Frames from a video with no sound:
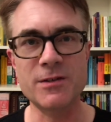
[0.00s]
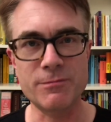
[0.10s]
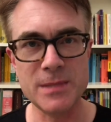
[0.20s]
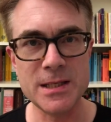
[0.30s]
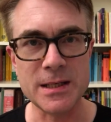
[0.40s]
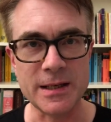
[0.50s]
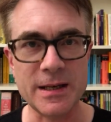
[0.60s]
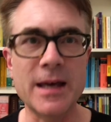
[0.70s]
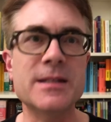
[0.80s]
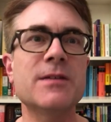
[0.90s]
of meaning
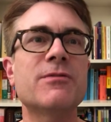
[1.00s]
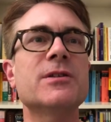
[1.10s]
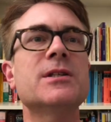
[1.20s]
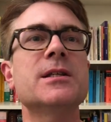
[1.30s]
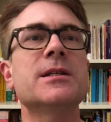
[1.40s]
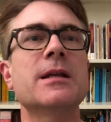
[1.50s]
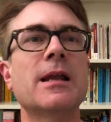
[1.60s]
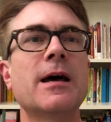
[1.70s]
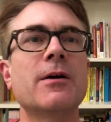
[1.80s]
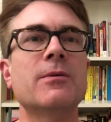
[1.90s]
and differences in a
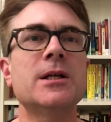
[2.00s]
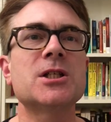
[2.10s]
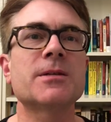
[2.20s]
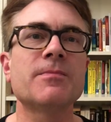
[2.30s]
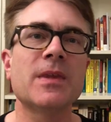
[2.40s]
language.